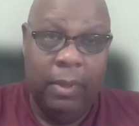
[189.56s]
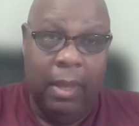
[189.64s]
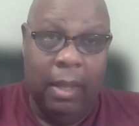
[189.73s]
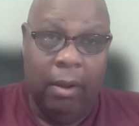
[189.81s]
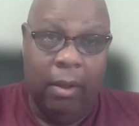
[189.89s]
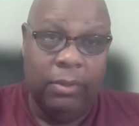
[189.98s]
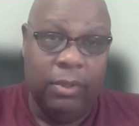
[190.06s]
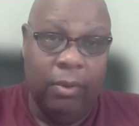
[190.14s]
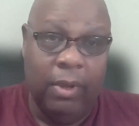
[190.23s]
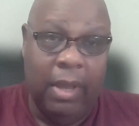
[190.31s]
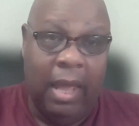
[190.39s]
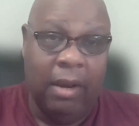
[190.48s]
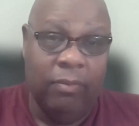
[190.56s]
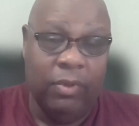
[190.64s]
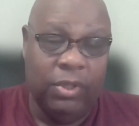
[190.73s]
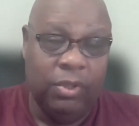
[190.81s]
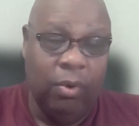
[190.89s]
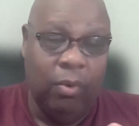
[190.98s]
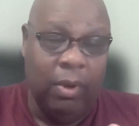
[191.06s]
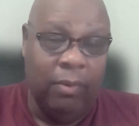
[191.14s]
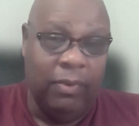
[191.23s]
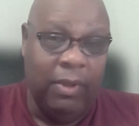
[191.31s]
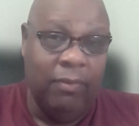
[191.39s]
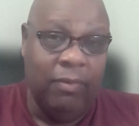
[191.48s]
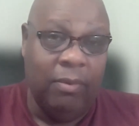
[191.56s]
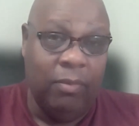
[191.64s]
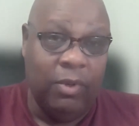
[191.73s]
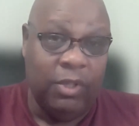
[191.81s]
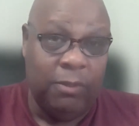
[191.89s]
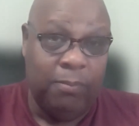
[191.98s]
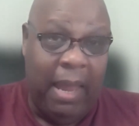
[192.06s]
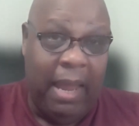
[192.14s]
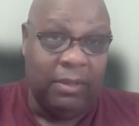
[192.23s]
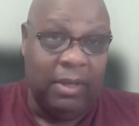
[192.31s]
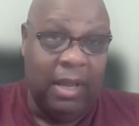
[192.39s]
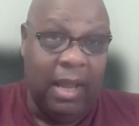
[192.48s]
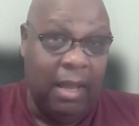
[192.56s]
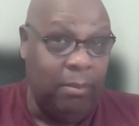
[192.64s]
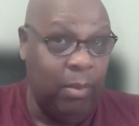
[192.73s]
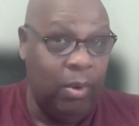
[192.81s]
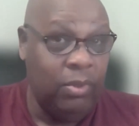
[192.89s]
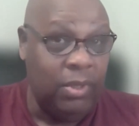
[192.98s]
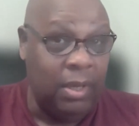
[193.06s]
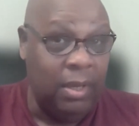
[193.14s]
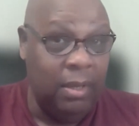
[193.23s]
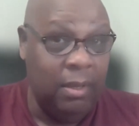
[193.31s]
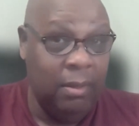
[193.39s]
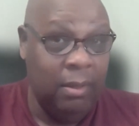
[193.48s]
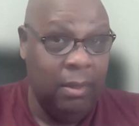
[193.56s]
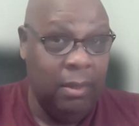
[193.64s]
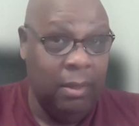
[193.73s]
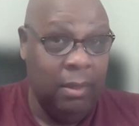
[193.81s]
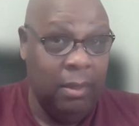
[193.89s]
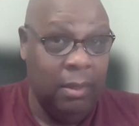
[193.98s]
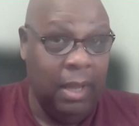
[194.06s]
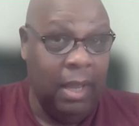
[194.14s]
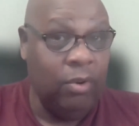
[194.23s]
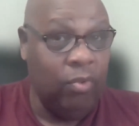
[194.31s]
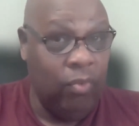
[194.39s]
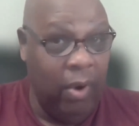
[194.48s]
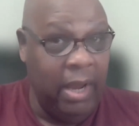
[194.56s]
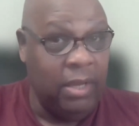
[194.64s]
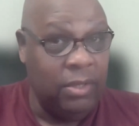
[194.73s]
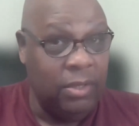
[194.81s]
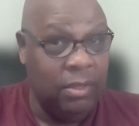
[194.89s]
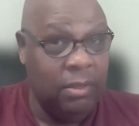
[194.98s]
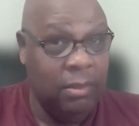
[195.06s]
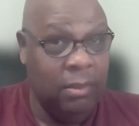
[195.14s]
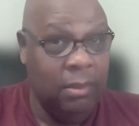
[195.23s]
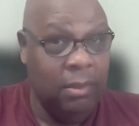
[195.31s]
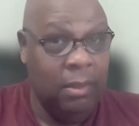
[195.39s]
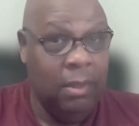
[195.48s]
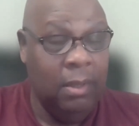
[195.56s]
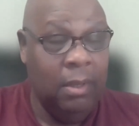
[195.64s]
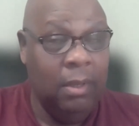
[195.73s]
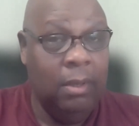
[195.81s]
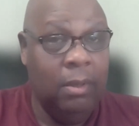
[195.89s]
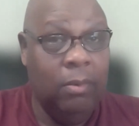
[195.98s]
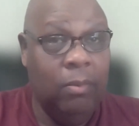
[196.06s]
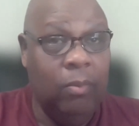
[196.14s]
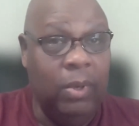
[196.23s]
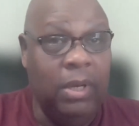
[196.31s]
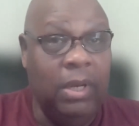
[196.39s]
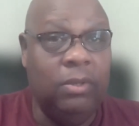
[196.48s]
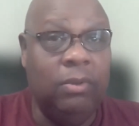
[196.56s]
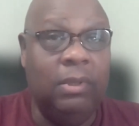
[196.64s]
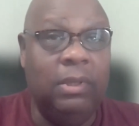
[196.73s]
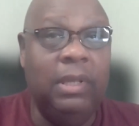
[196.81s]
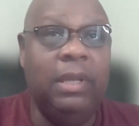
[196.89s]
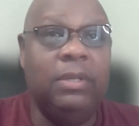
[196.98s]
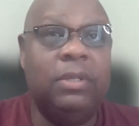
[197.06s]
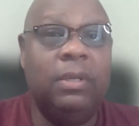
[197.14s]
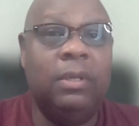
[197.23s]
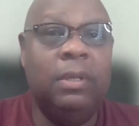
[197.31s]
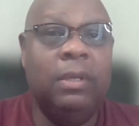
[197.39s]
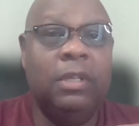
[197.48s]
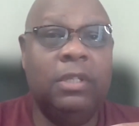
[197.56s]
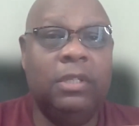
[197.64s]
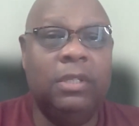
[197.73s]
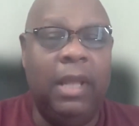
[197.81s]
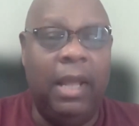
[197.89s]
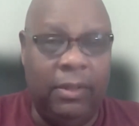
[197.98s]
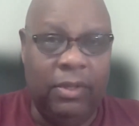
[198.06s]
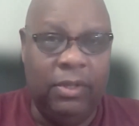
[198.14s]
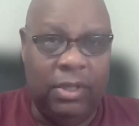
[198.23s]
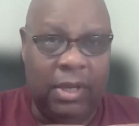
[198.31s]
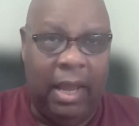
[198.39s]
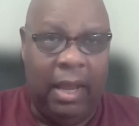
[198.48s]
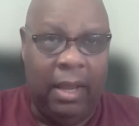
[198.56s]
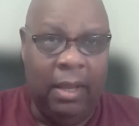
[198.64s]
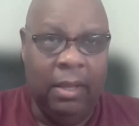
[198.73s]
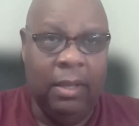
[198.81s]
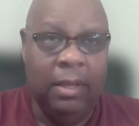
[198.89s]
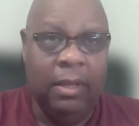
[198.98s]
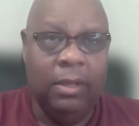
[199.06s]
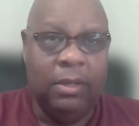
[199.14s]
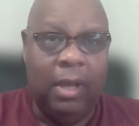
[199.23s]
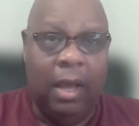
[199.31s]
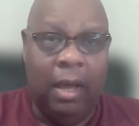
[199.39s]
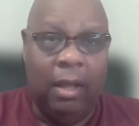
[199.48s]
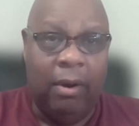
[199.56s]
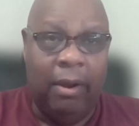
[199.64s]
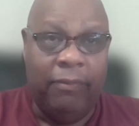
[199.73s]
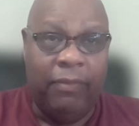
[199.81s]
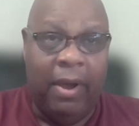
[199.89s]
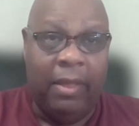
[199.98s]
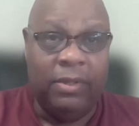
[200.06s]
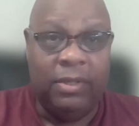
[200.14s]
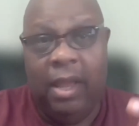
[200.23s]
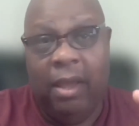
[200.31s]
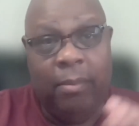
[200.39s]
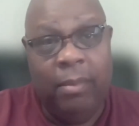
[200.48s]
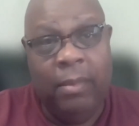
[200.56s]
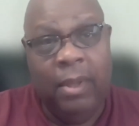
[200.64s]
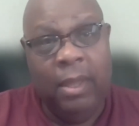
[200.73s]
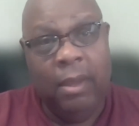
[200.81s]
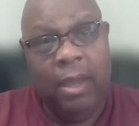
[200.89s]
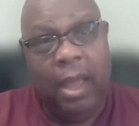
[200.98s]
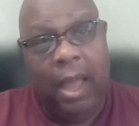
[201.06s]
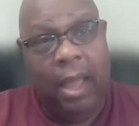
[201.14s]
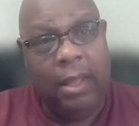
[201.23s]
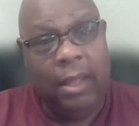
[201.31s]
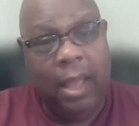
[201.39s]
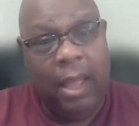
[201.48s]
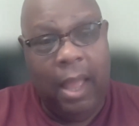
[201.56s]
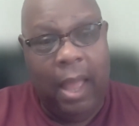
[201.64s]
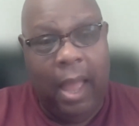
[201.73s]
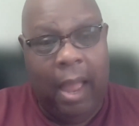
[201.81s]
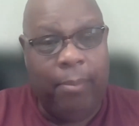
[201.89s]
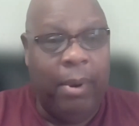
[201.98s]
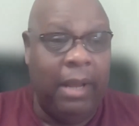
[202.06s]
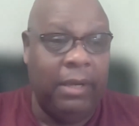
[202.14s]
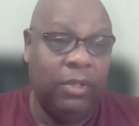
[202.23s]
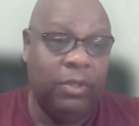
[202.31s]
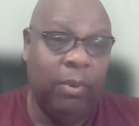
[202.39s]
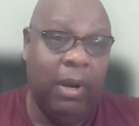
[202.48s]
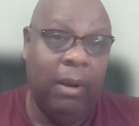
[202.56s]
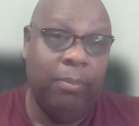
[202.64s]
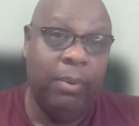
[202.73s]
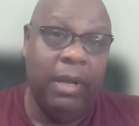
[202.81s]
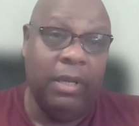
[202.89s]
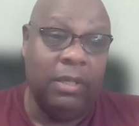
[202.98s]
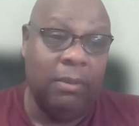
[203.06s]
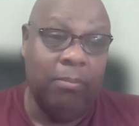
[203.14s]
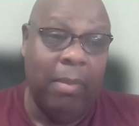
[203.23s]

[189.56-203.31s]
And also out of a show of even respect and mercy and grace, we need to at least take this day to honor our fathers. Now, I practice what I preach.